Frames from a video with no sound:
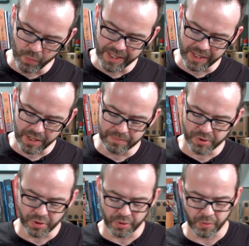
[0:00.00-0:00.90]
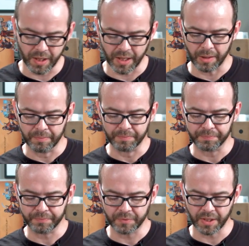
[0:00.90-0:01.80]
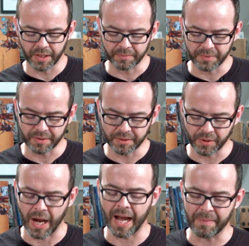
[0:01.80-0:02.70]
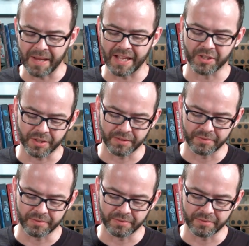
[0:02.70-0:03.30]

When it comes to um, uh, to high magic